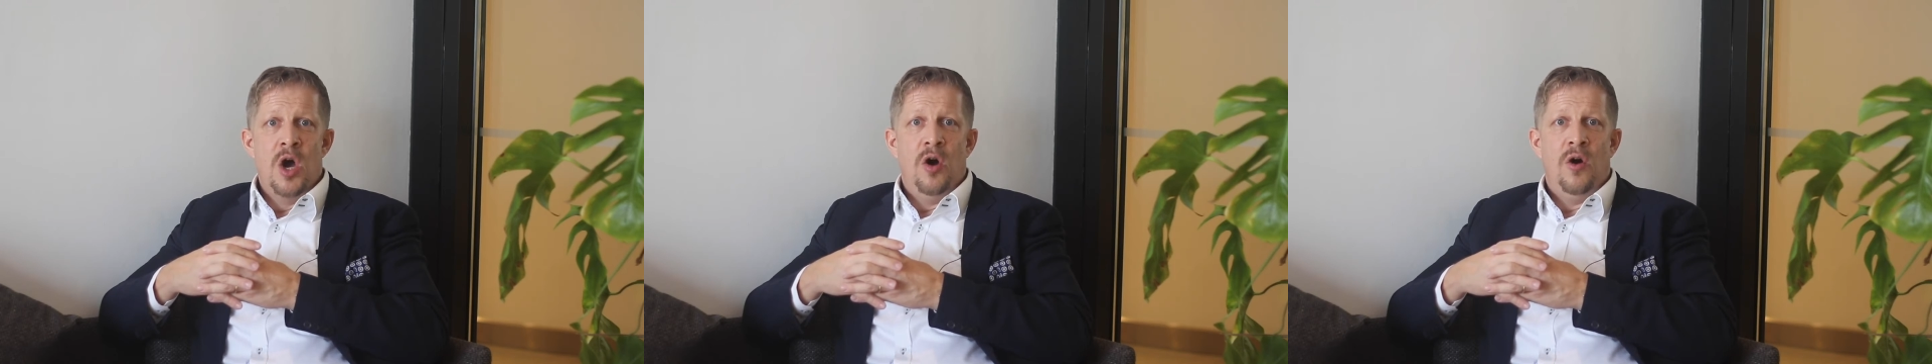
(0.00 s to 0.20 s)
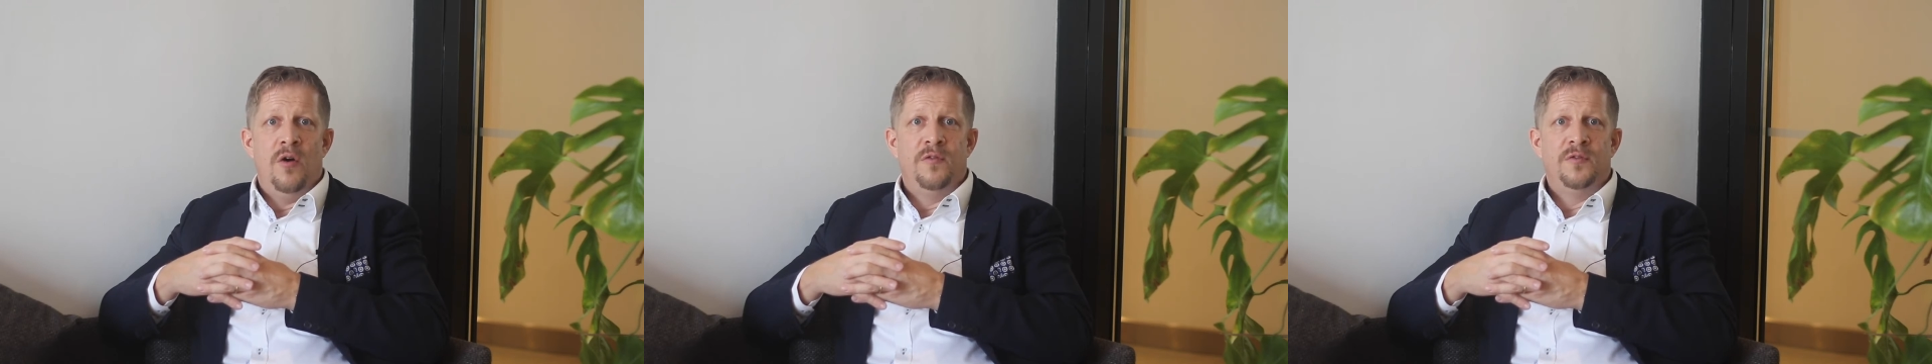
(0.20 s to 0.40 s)

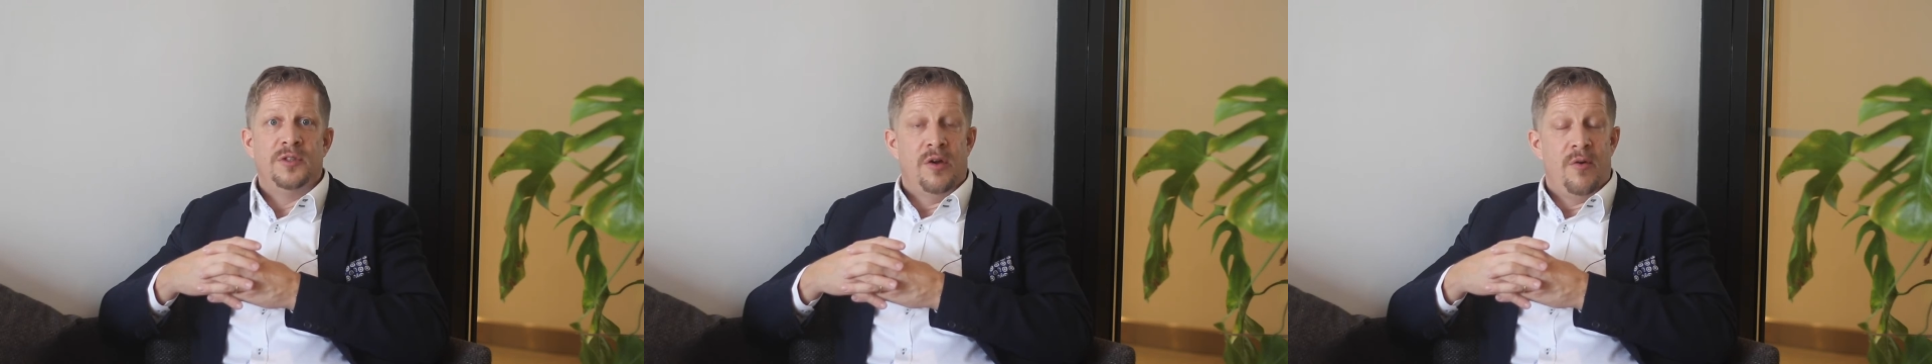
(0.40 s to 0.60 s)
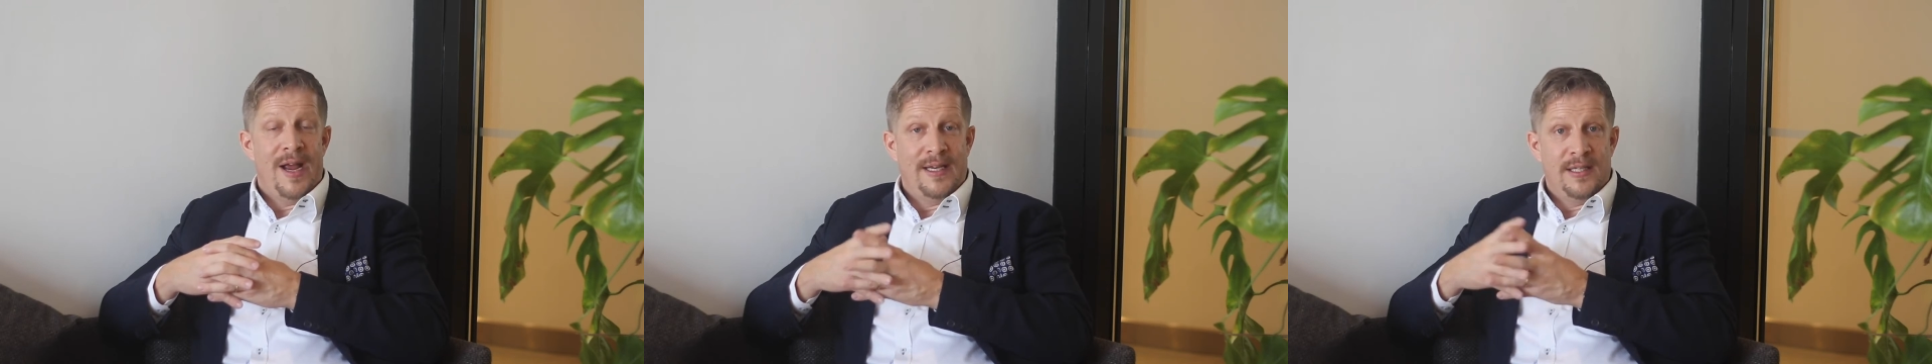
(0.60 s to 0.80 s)
of
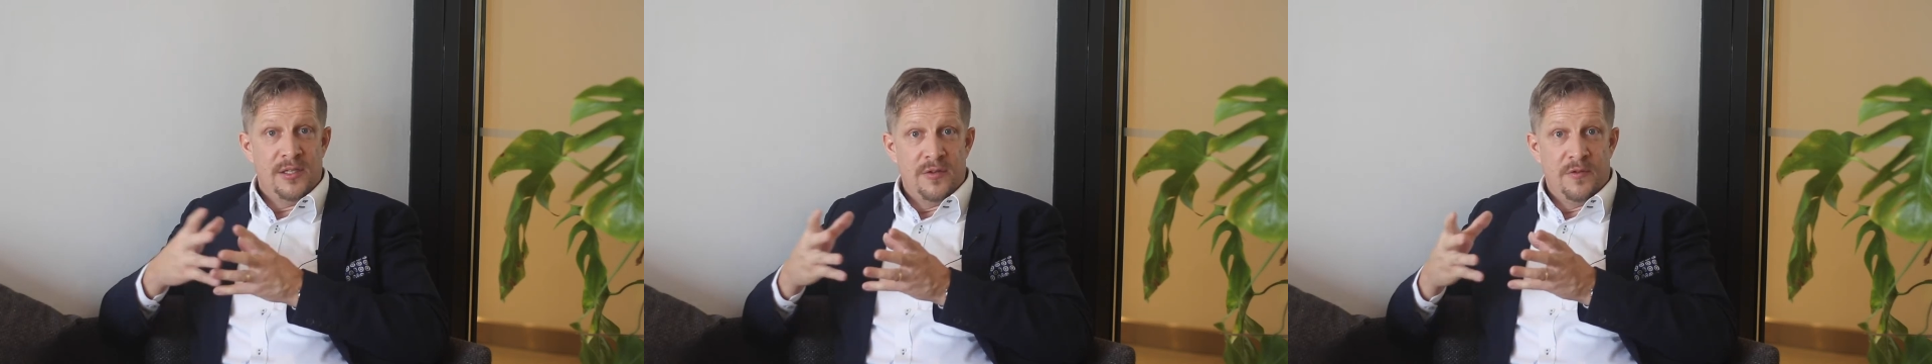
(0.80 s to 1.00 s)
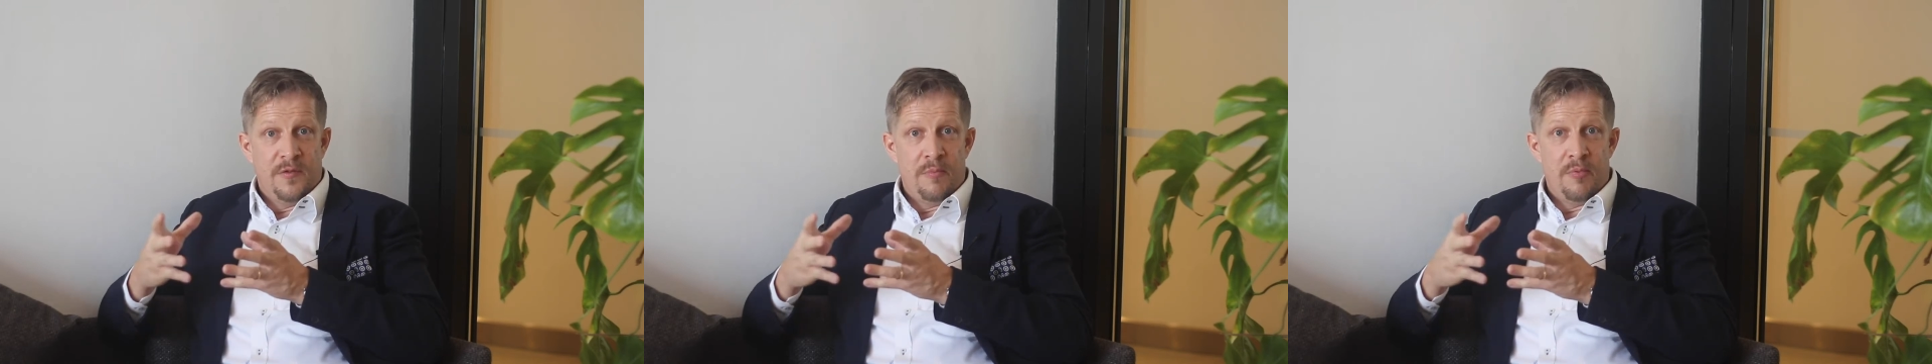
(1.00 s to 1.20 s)

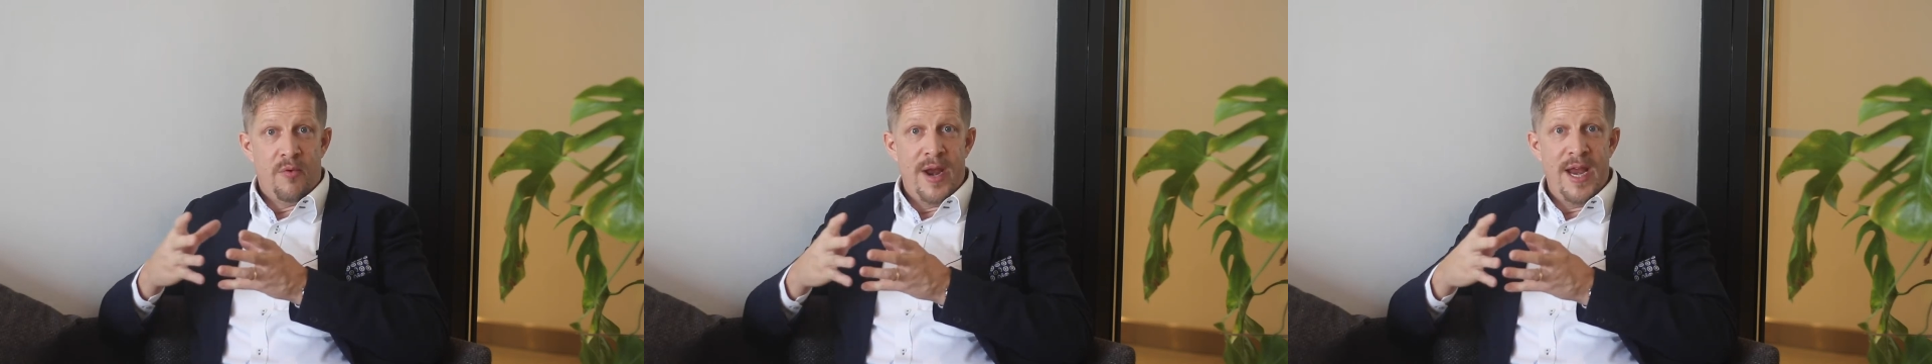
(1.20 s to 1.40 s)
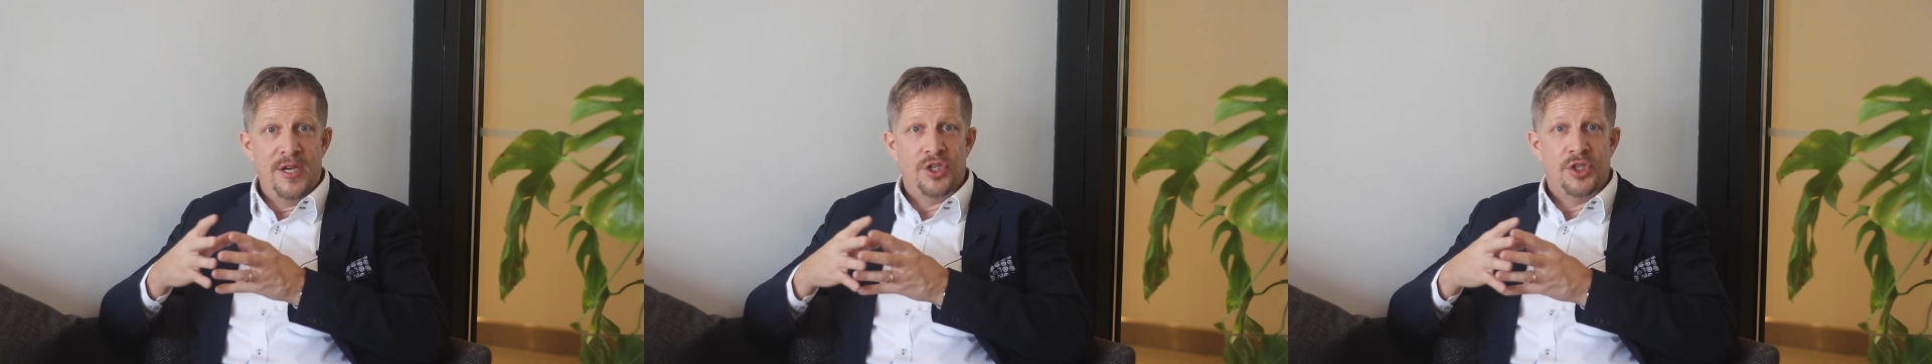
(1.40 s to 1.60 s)
directors of
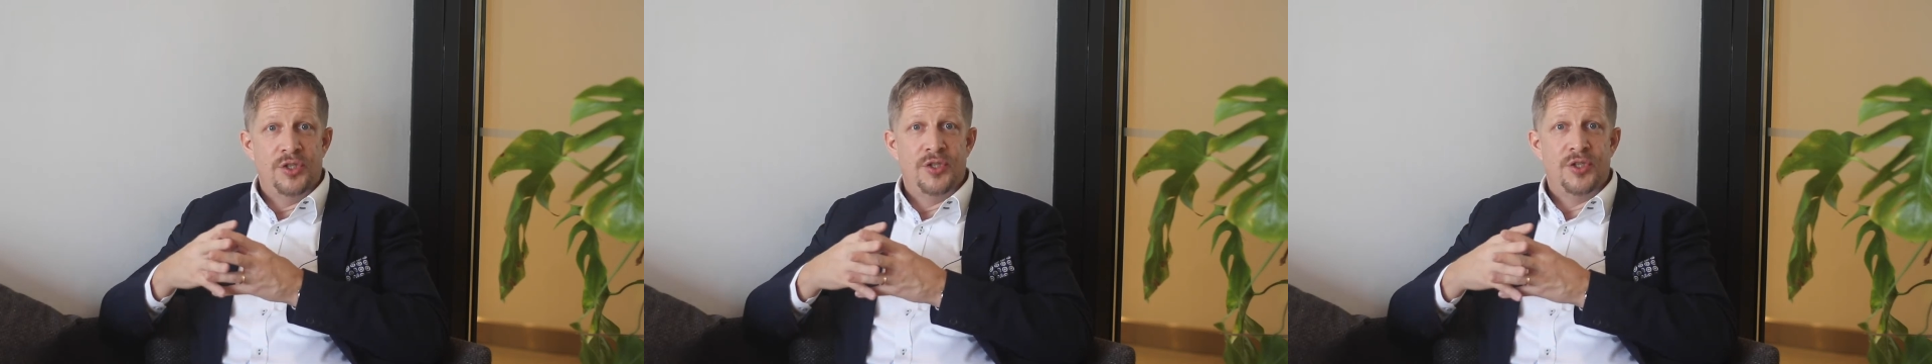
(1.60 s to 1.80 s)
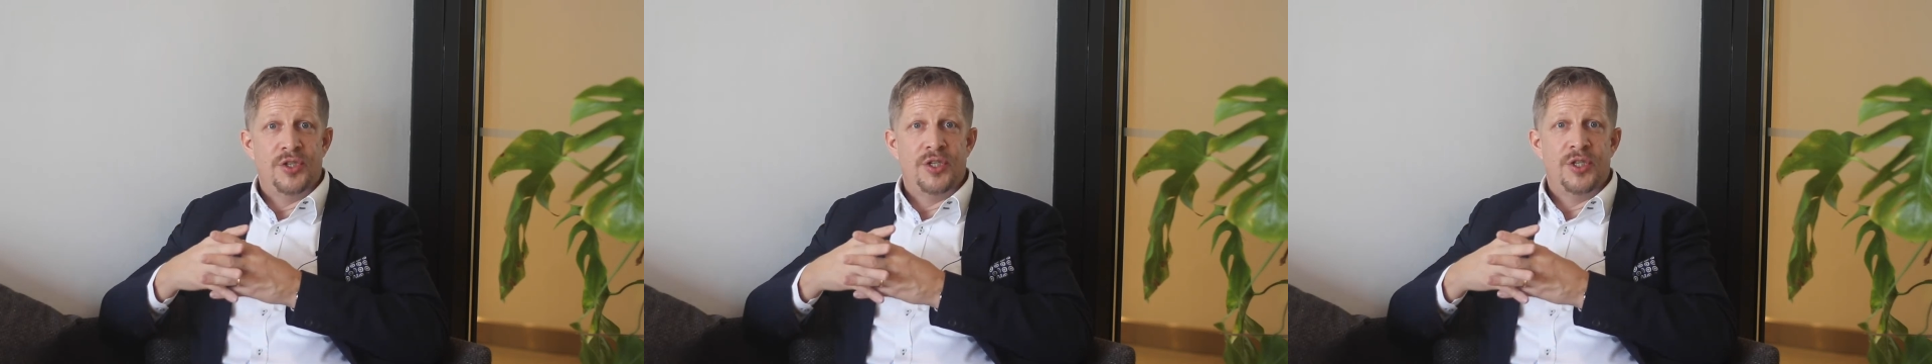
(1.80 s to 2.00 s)

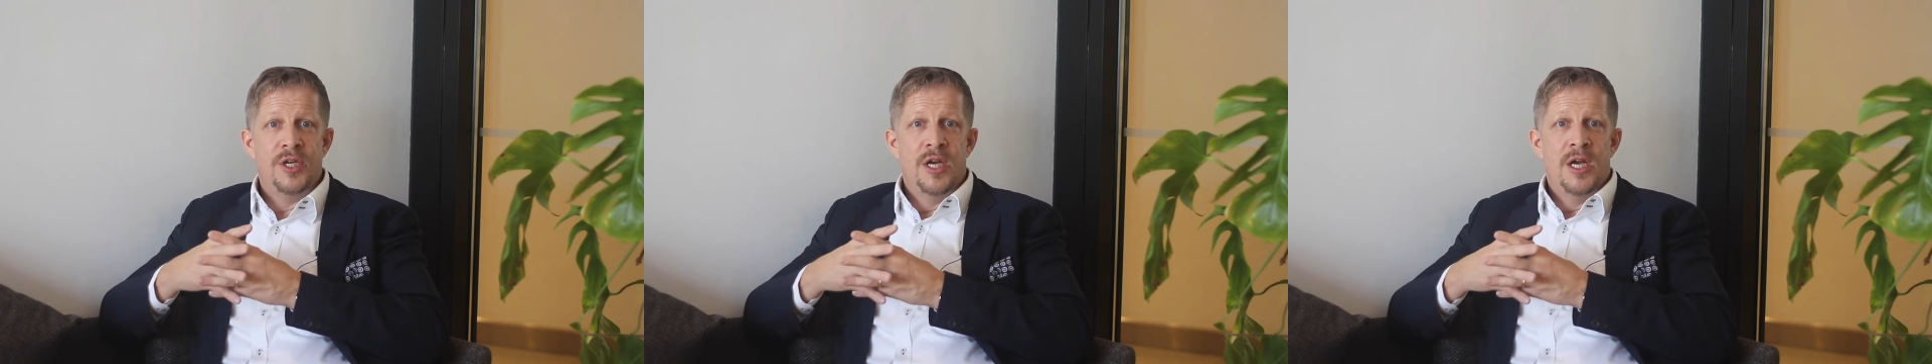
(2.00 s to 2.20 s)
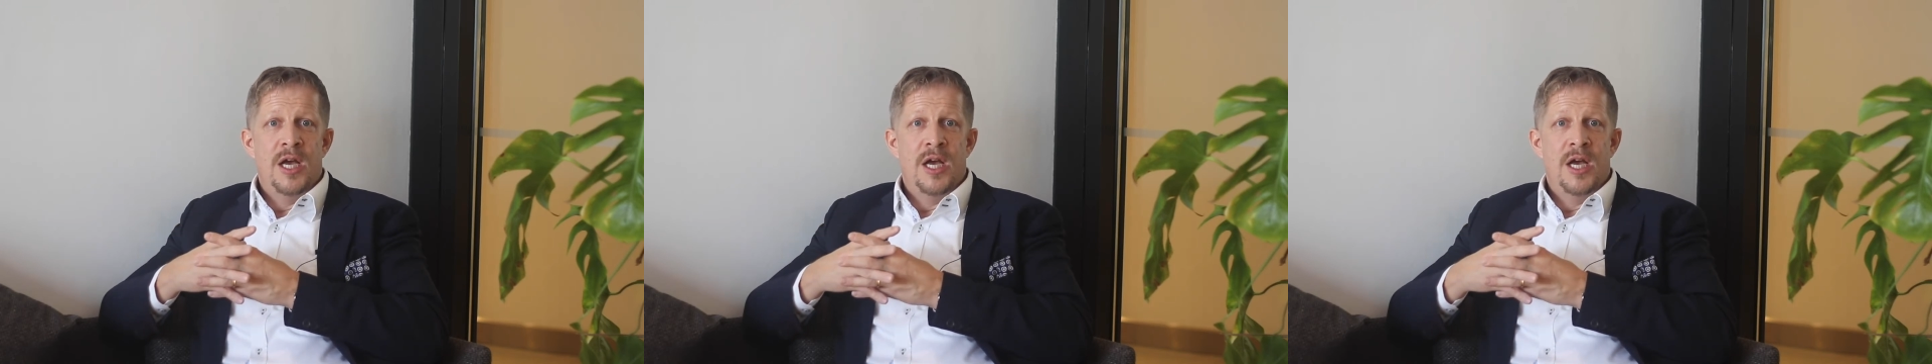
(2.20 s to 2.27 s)
operations,